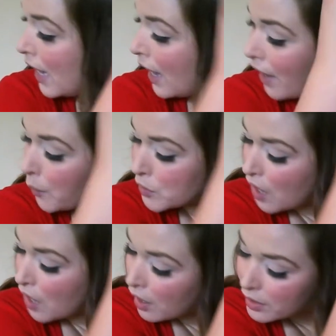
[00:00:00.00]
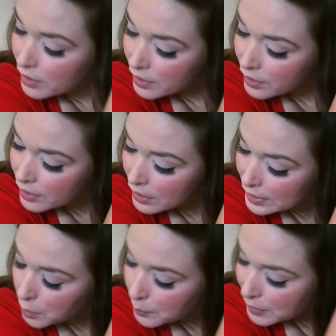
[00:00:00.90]
And I will talk a
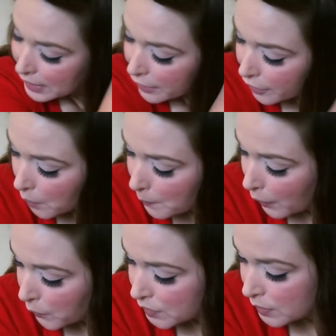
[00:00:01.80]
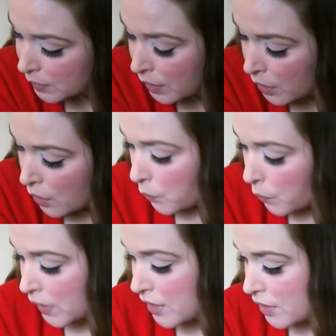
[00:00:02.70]
little bit later about what